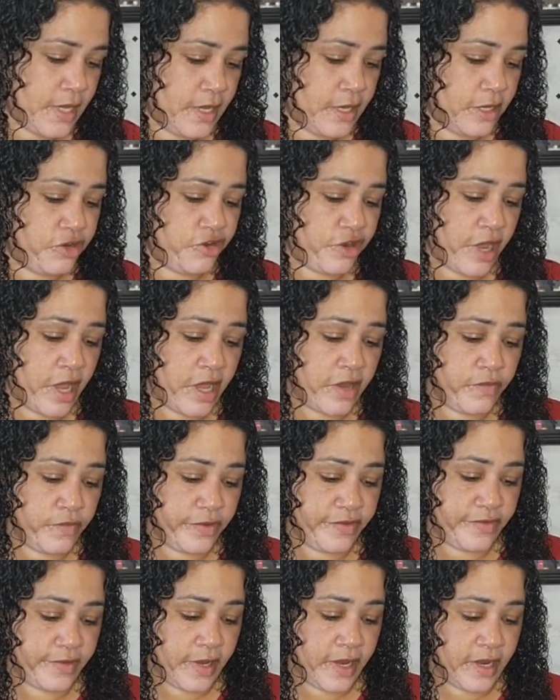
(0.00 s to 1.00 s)
John
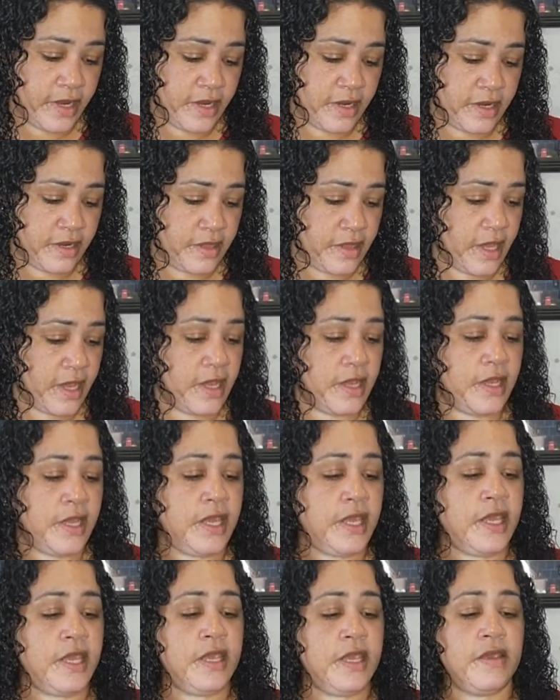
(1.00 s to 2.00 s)
was saying that
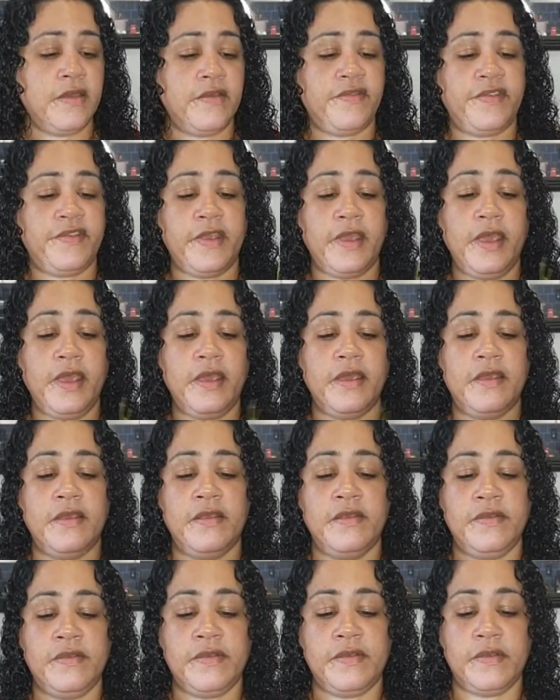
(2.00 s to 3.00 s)
he gives
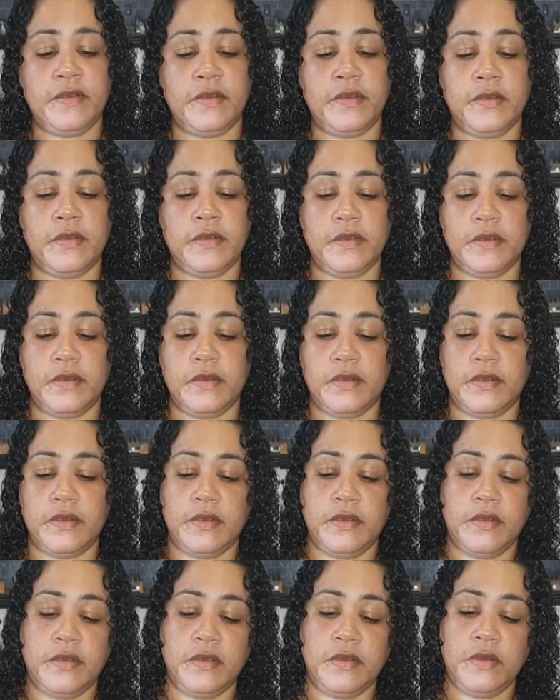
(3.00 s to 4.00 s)
his
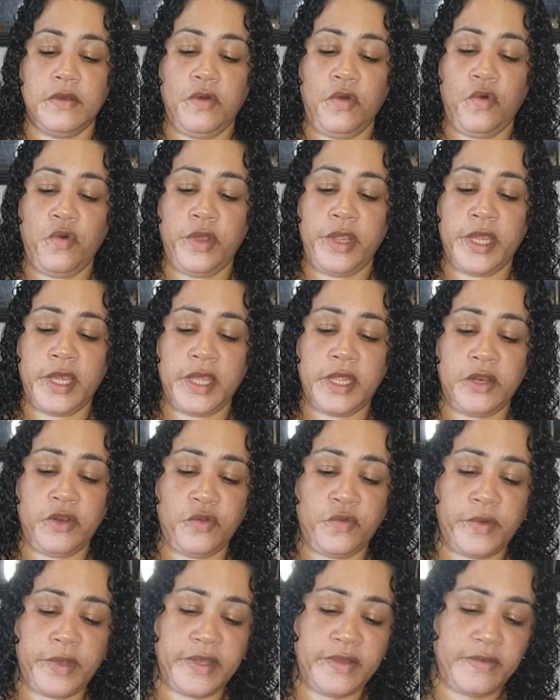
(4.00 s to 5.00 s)
Hoya
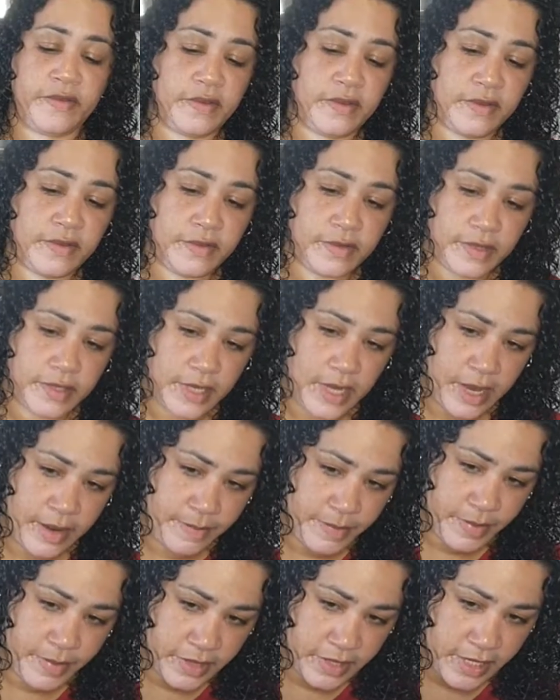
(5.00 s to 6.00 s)
Induensis, I
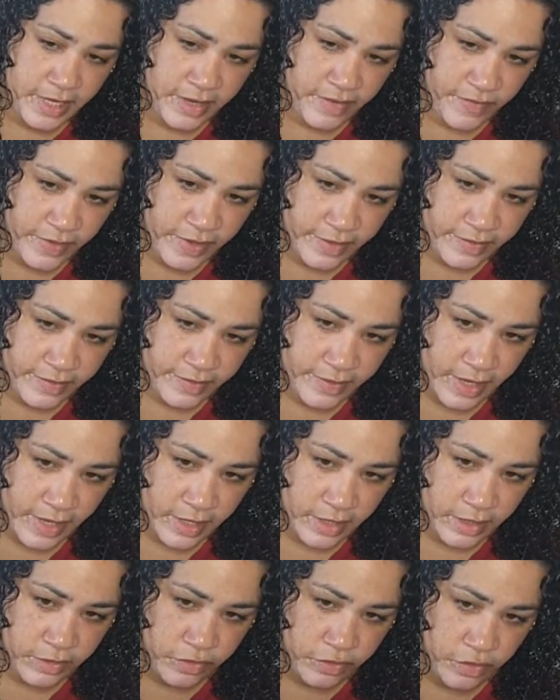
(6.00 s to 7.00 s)
believe he
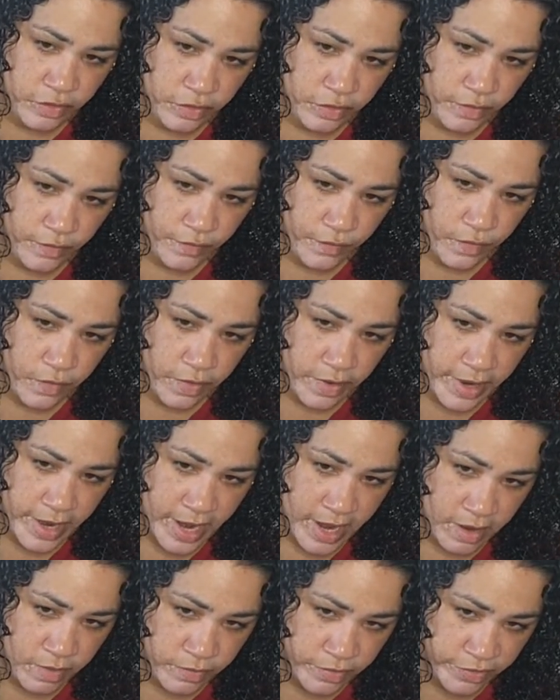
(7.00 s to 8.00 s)
said 2 to 4
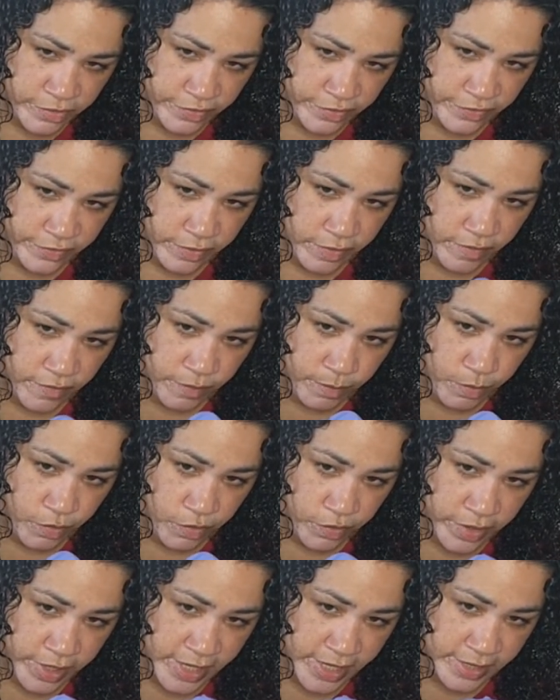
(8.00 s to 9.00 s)
hours of
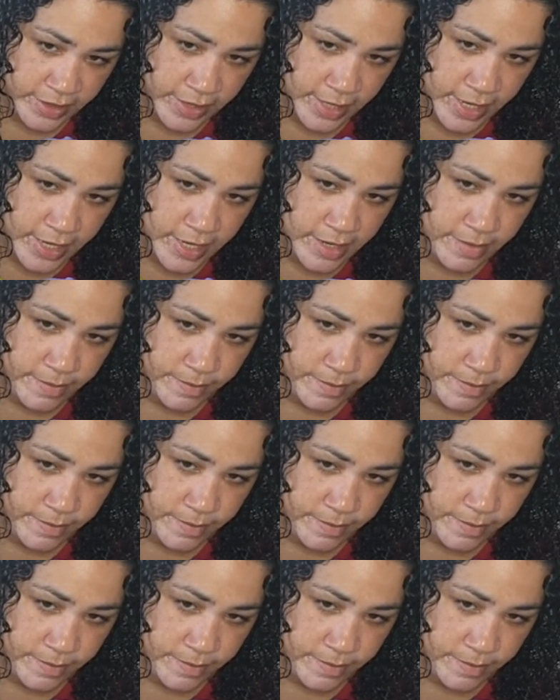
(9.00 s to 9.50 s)
morning light.